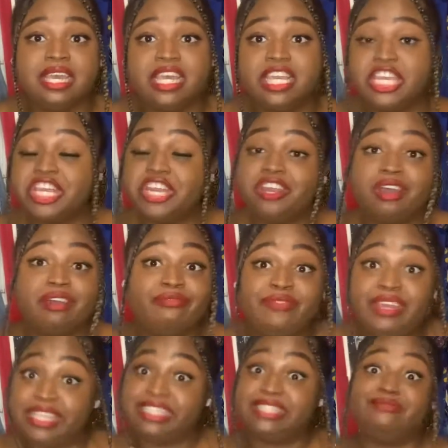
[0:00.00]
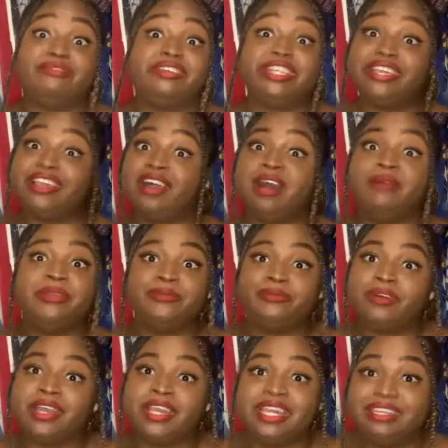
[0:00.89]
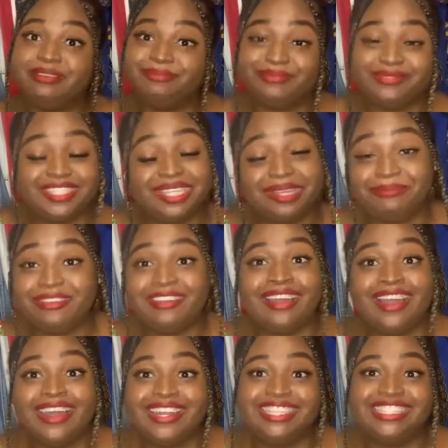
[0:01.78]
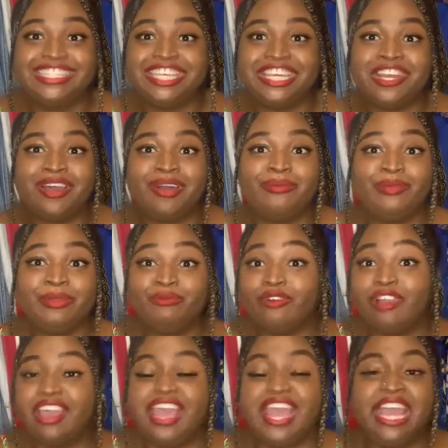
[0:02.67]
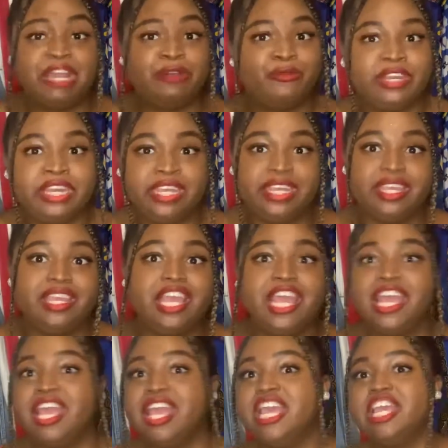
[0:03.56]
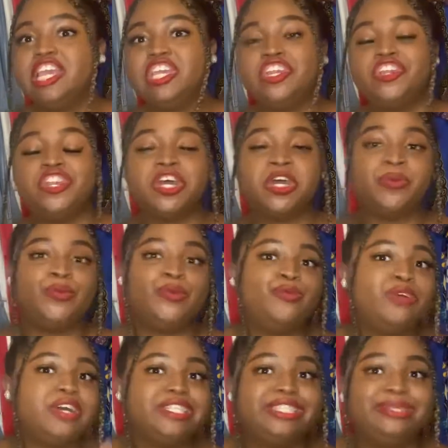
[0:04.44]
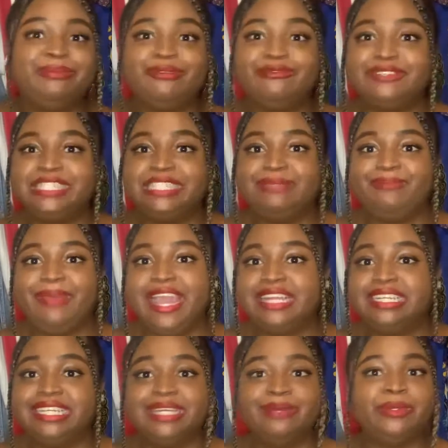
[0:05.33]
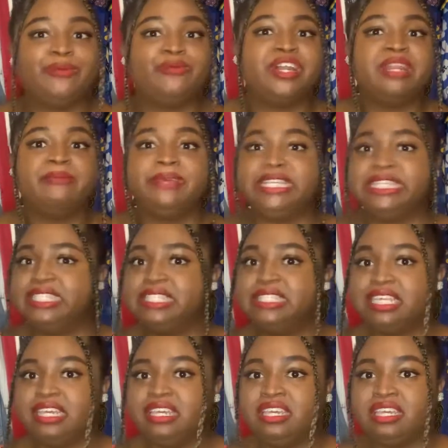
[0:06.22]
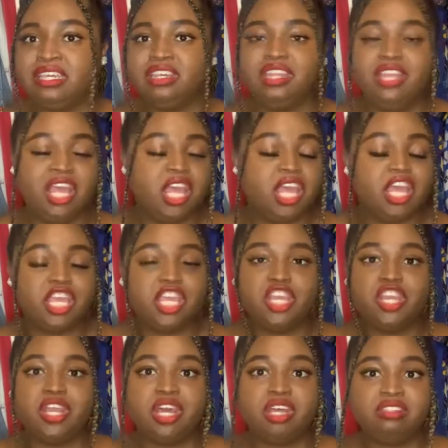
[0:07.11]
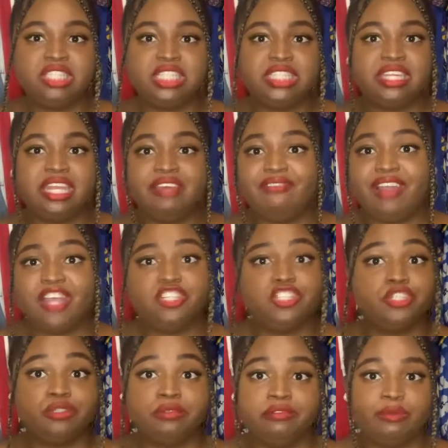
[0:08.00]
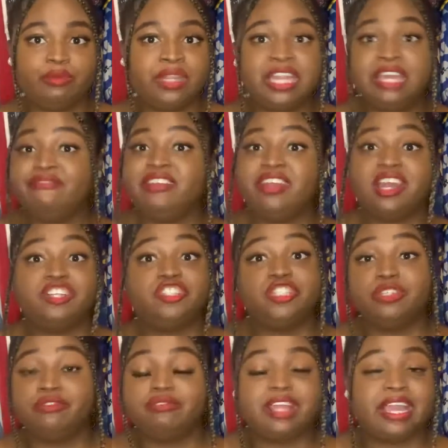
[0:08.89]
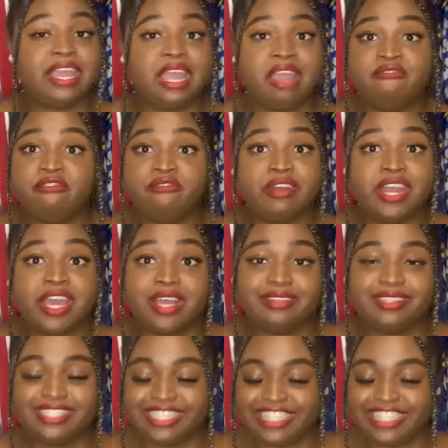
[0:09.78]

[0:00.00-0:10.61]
That's really all we want, to be honest. We want equity, we want to be respected, we want to be seen, just live our truth. Live in our truth like everyone else,